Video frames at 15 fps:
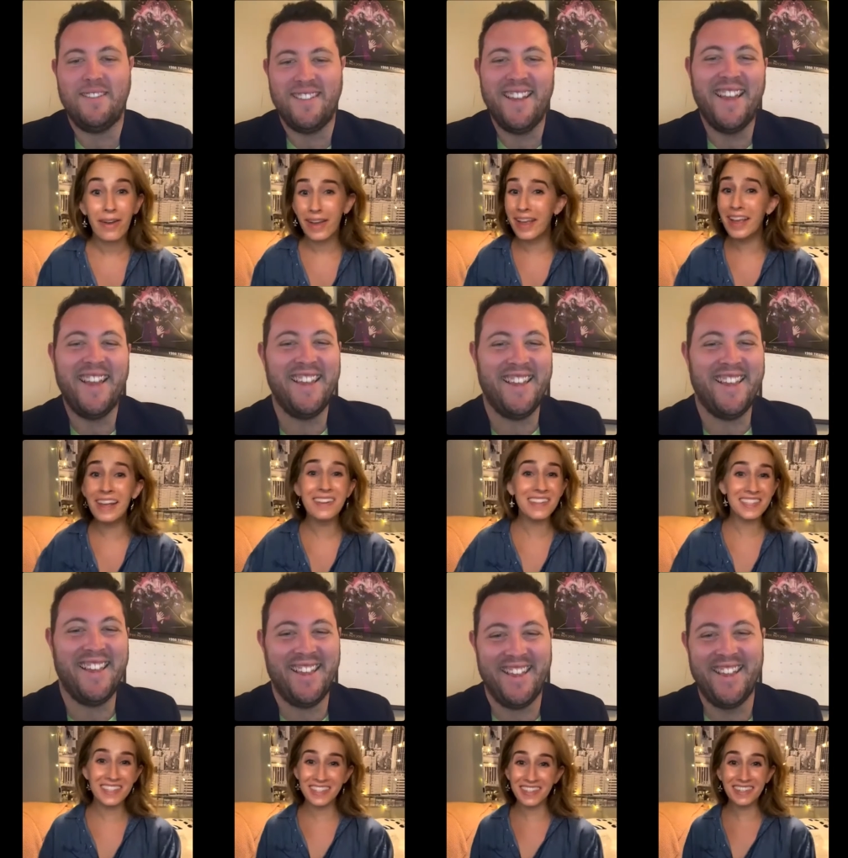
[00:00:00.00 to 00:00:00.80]

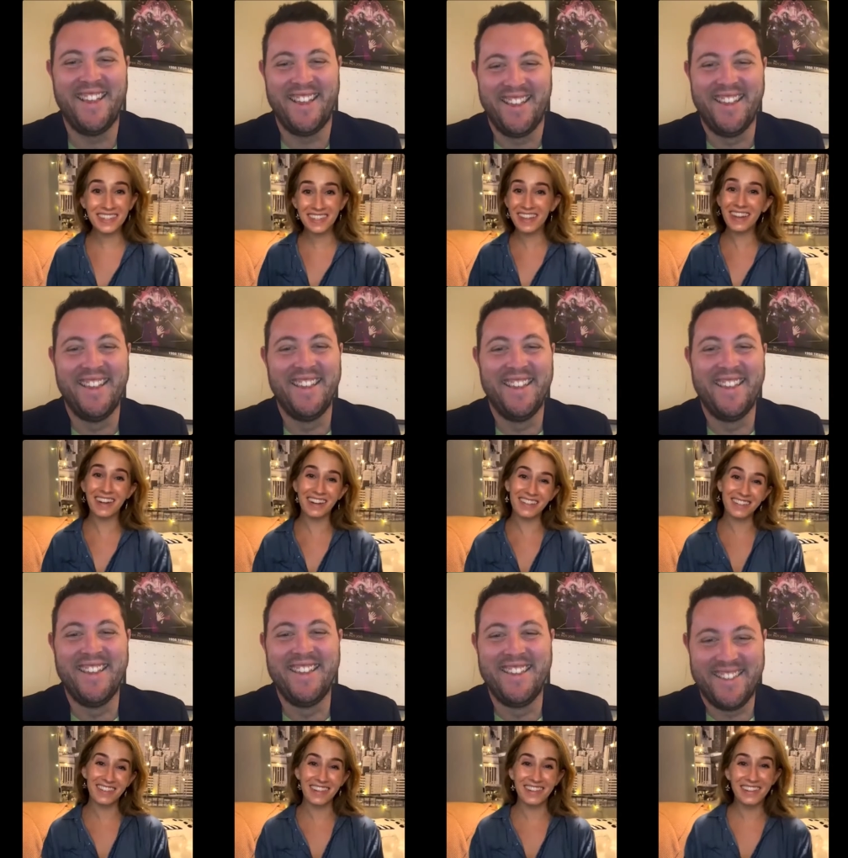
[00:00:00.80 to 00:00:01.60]
Speaker 1: I'm still a
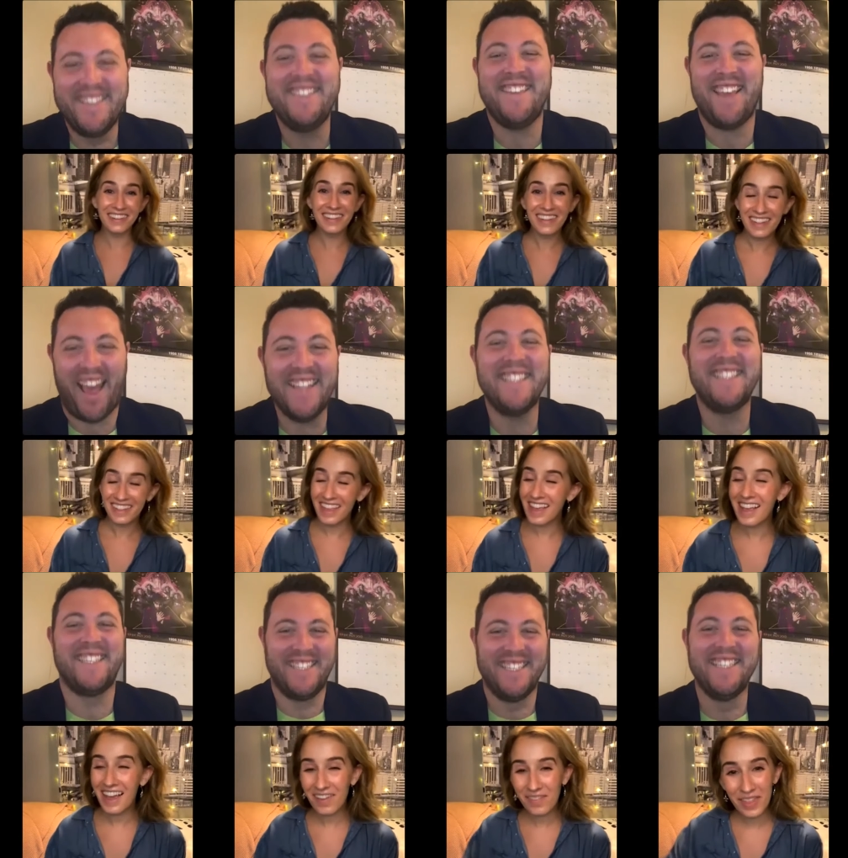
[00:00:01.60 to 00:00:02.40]
singer, so
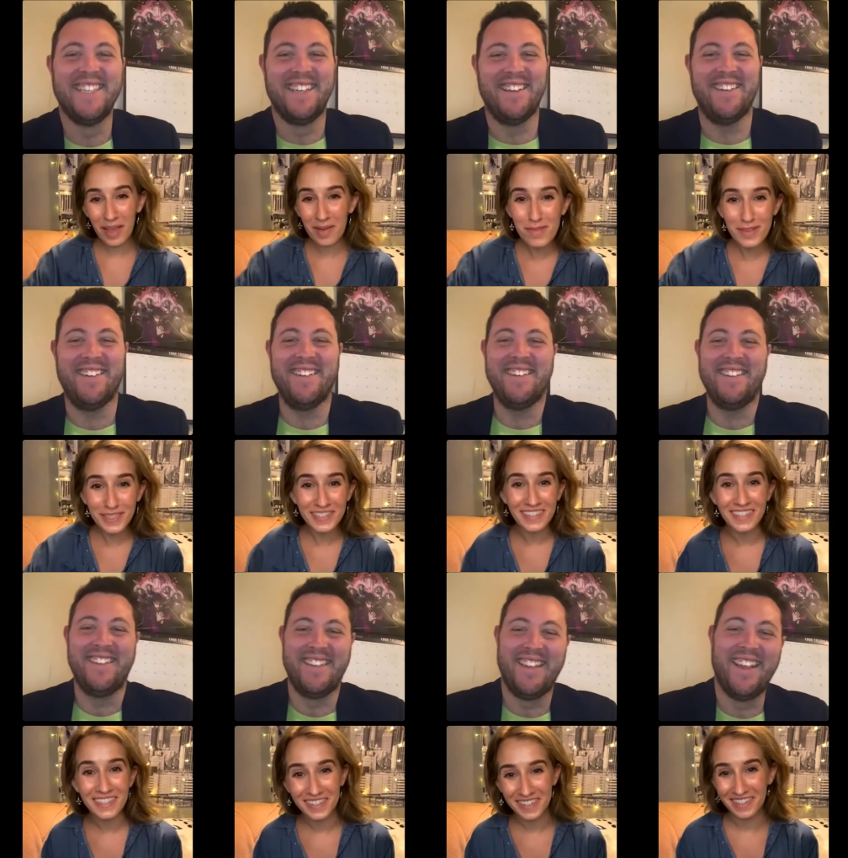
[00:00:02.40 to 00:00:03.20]
thank God for that
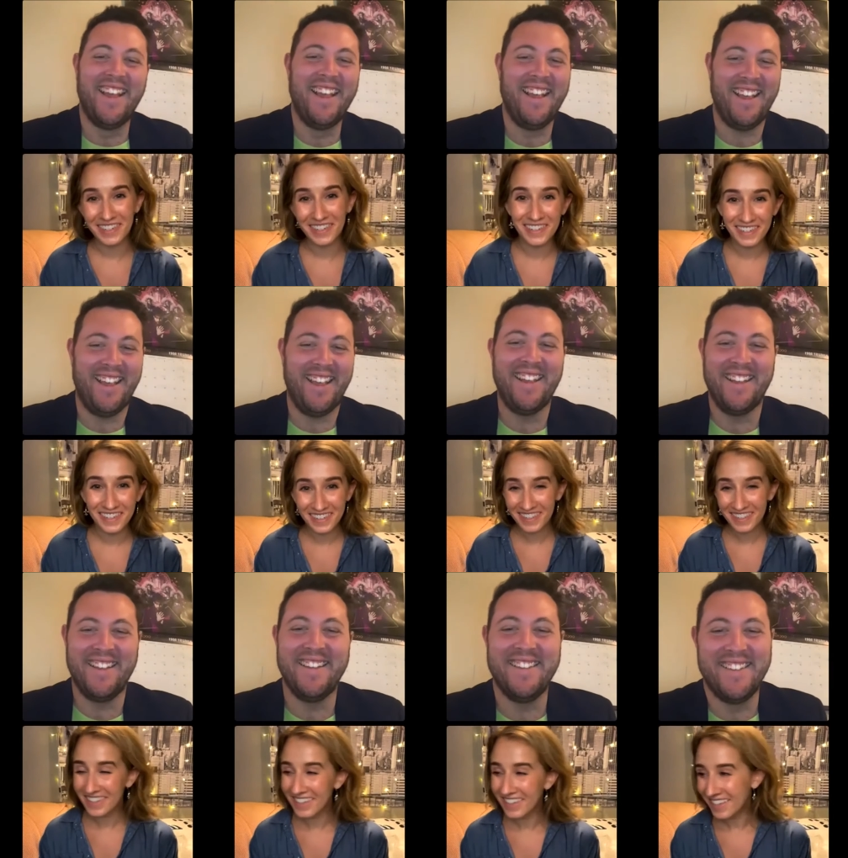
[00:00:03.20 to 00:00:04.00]
music teacher.
Speaker 2: You
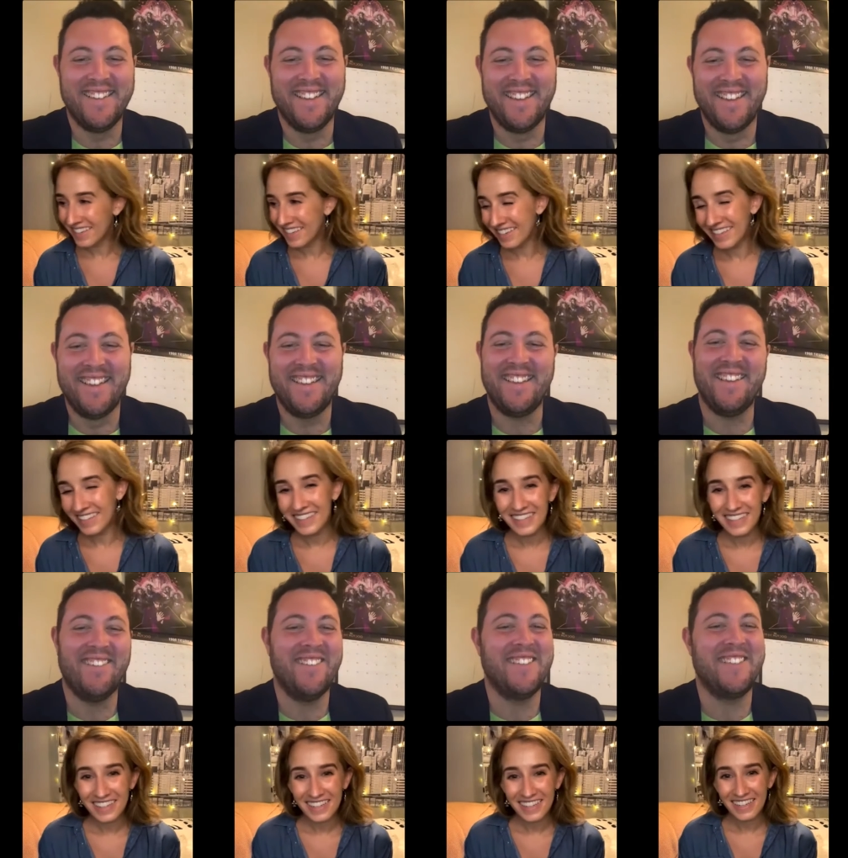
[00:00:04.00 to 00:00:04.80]
know.
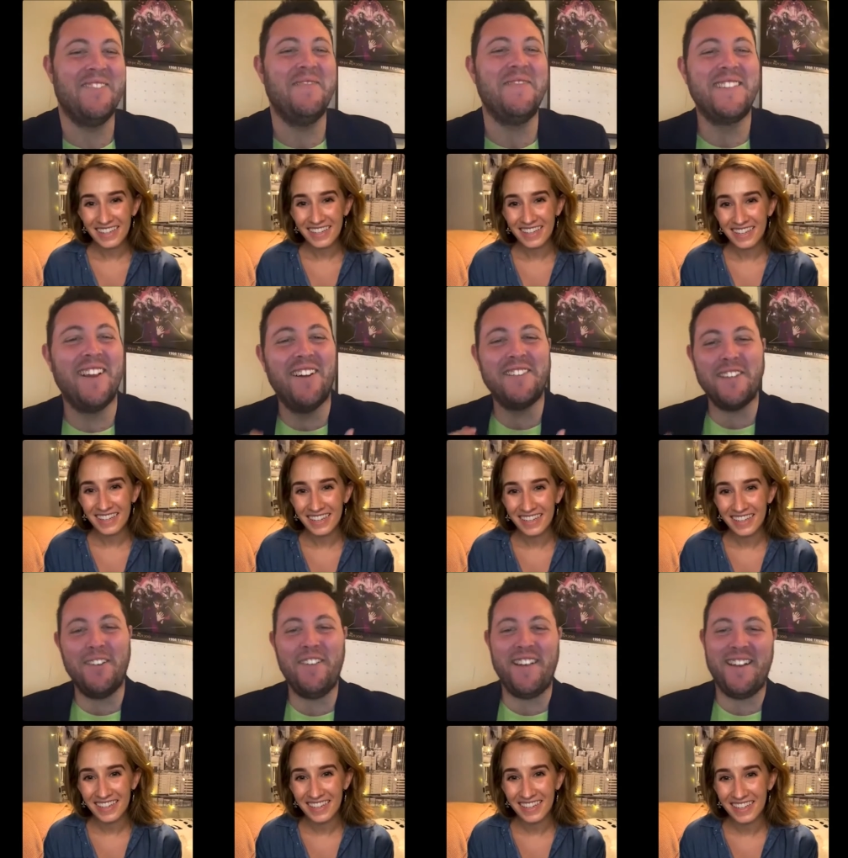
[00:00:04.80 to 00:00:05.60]
Awesome.
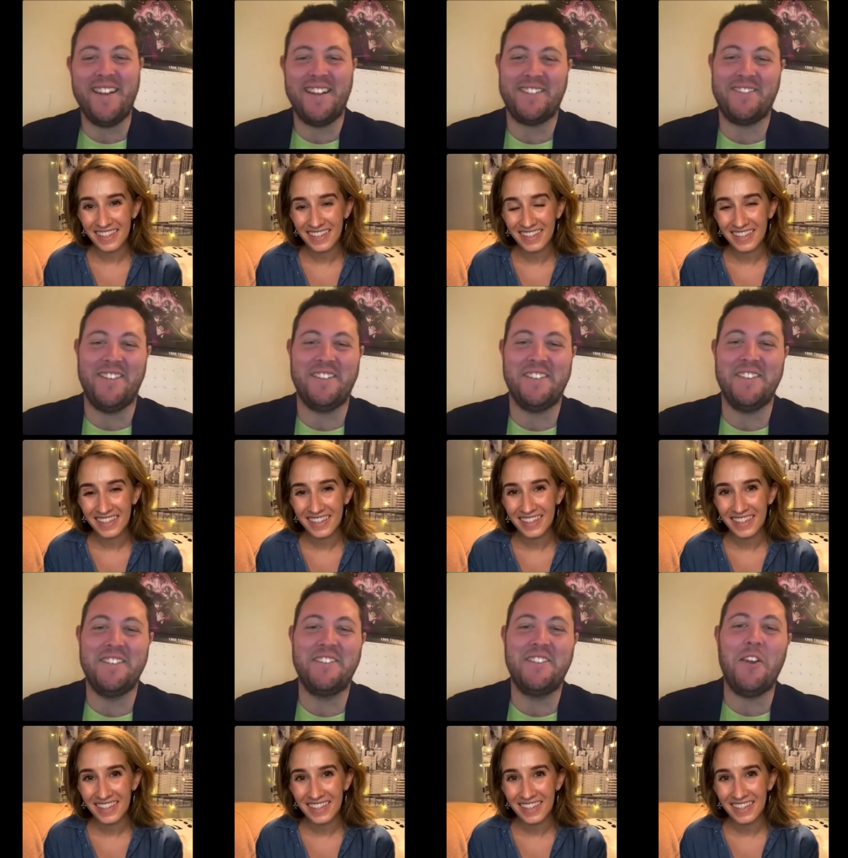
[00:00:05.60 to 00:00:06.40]
So sorry. our next
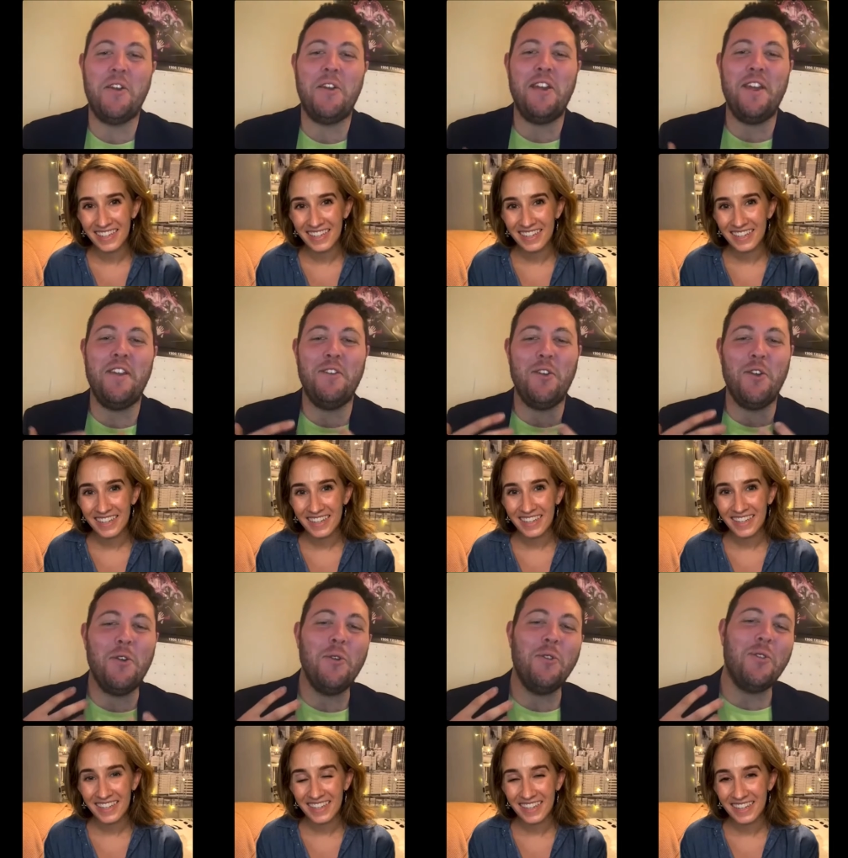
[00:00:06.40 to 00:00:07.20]
question. So, it,
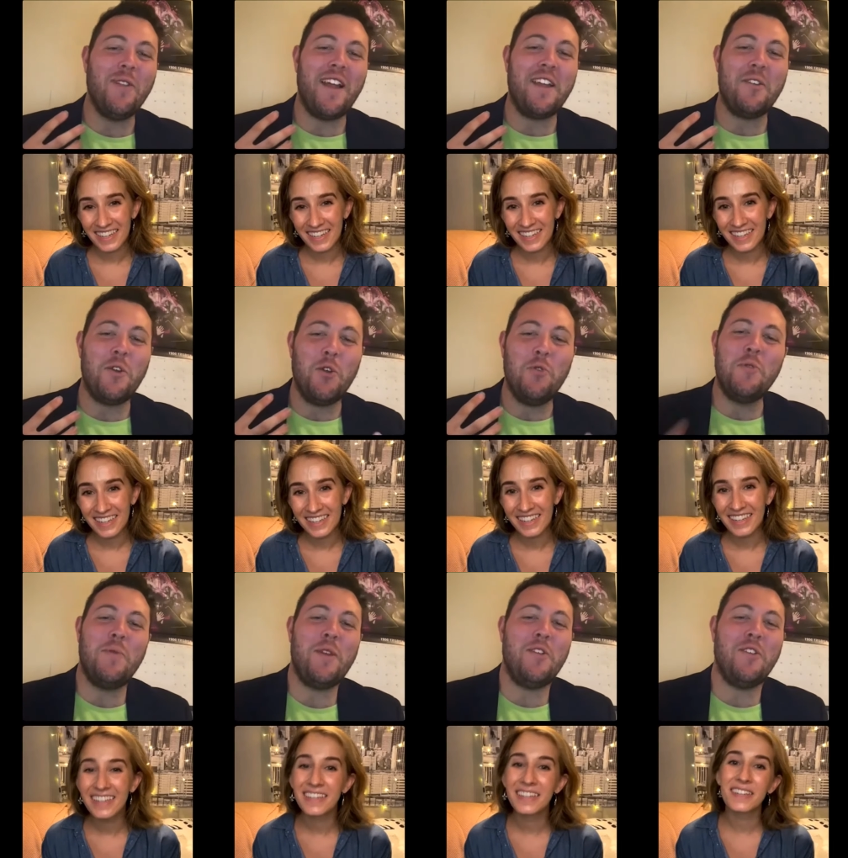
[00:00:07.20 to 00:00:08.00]
who like
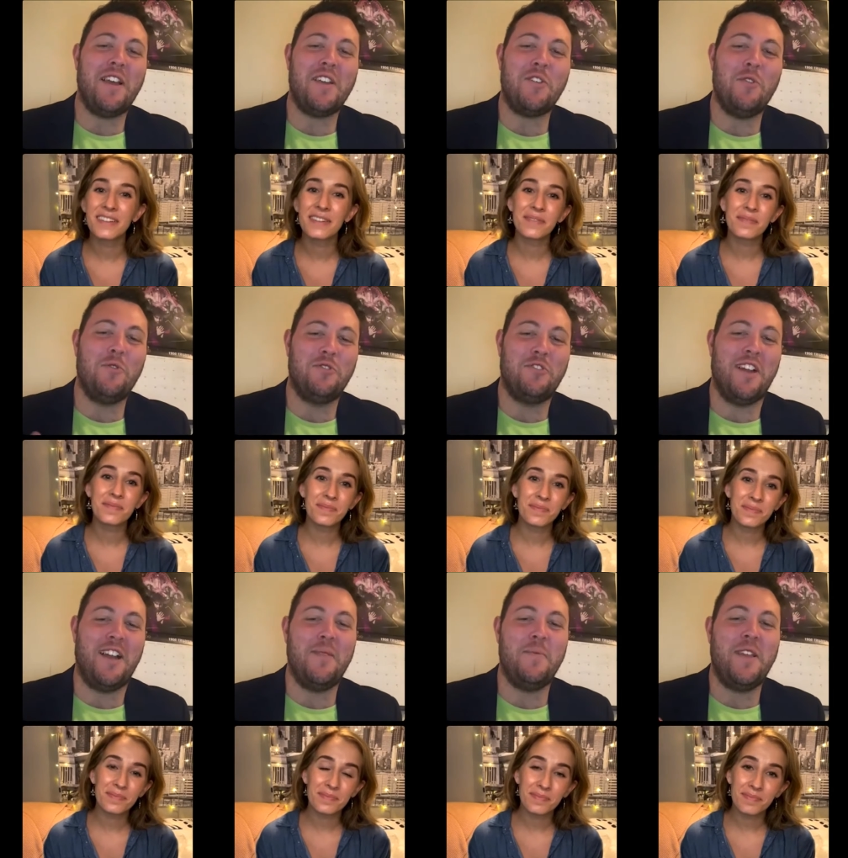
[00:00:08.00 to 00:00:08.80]
who would be your like all time